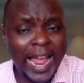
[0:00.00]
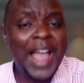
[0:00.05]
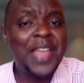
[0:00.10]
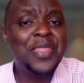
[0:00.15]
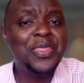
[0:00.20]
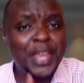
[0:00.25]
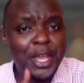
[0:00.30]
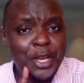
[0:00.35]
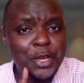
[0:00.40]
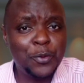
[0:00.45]

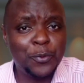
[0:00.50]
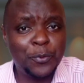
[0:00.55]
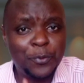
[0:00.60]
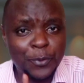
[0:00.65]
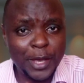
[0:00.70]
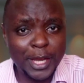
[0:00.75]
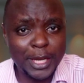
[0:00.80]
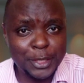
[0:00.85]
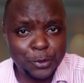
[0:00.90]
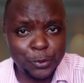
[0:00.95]
and then you
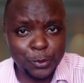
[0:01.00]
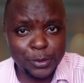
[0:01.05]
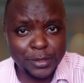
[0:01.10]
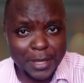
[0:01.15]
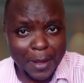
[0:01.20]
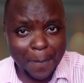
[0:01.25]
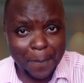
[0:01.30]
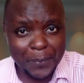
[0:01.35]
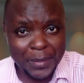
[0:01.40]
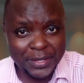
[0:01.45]
fail to
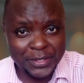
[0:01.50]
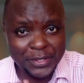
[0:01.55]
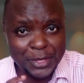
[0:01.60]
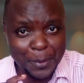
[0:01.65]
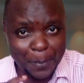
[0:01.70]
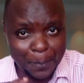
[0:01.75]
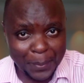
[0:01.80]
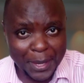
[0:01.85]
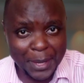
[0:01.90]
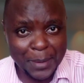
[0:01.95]
submit
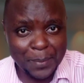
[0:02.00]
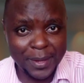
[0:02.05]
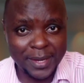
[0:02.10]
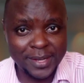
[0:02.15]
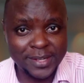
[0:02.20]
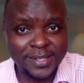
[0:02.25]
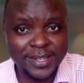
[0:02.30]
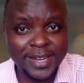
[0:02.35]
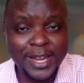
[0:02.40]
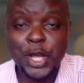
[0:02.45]
the
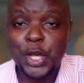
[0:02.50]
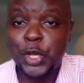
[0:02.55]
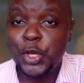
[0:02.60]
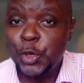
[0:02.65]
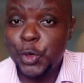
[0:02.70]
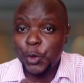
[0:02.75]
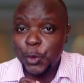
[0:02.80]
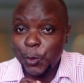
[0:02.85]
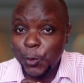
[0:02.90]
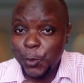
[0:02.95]
payment,
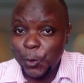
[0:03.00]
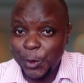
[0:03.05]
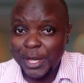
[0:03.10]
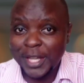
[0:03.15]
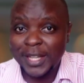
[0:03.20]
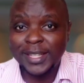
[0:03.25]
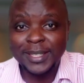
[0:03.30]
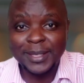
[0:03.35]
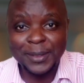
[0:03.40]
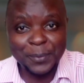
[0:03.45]
you
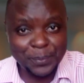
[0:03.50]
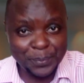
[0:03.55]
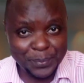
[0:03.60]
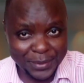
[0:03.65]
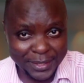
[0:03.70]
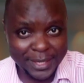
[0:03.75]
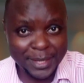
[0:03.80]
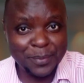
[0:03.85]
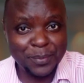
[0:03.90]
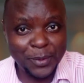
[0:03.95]
will
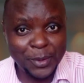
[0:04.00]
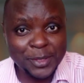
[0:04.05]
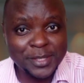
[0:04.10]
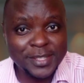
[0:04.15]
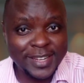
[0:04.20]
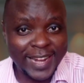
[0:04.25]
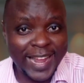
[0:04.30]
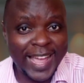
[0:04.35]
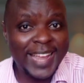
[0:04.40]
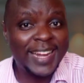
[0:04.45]
be
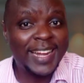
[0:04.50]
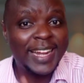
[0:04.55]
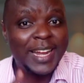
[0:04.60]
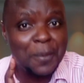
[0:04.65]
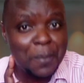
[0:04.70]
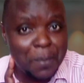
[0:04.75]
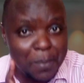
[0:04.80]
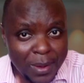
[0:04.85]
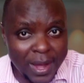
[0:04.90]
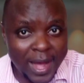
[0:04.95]
most
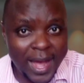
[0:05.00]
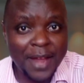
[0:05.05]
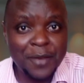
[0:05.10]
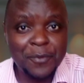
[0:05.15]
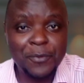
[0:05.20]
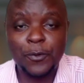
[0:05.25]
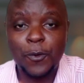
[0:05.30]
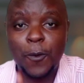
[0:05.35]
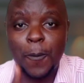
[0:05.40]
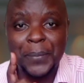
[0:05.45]
likely
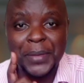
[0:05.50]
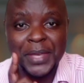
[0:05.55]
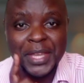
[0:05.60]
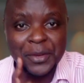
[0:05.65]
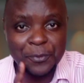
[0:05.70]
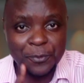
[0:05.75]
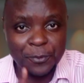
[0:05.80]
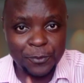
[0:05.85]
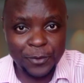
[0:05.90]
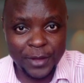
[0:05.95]
barred from
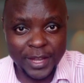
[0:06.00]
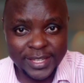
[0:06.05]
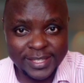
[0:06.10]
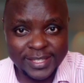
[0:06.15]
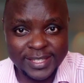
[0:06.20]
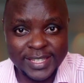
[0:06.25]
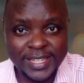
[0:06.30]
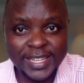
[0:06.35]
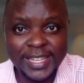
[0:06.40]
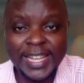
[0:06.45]

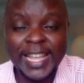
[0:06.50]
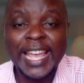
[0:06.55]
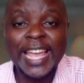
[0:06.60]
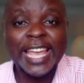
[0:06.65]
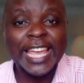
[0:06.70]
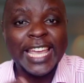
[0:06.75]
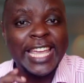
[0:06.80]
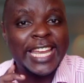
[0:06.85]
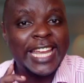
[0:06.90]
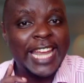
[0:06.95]
investing
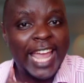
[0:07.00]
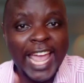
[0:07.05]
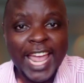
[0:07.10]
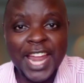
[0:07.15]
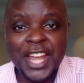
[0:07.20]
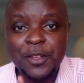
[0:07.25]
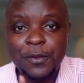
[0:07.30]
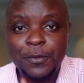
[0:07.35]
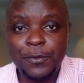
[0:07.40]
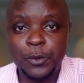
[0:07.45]
in
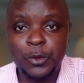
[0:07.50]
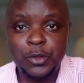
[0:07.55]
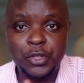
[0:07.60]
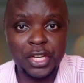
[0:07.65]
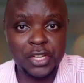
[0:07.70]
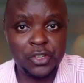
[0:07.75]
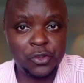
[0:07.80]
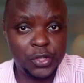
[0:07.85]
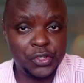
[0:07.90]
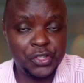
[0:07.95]
any
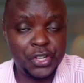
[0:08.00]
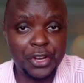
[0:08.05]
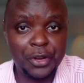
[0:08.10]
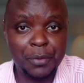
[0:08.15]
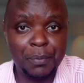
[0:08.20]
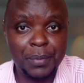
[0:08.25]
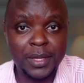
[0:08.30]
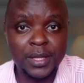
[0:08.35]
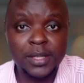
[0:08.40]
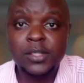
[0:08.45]
future
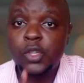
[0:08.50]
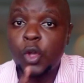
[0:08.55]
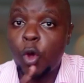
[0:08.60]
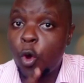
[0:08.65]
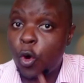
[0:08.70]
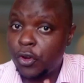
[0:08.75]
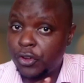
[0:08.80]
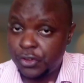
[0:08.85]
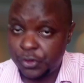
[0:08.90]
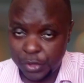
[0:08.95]
treasury bills
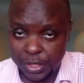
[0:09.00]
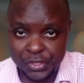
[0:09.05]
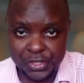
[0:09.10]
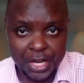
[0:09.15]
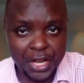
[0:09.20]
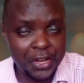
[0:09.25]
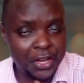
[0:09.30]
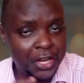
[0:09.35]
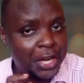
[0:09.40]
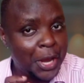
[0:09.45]
or
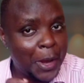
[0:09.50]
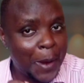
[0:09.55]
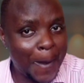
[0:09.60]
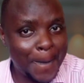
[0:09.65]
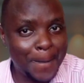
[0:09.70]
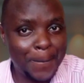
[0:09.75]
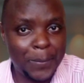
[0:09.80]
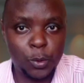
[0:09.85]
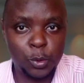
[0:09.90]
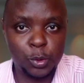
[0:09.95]
treasury
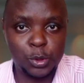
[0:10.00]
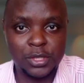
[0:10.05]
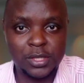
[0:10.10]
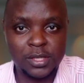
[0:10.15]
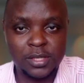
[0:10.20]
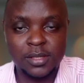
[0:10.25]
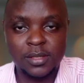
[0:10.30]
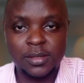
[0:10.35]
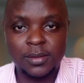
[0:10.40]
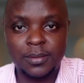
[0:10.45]
bonds.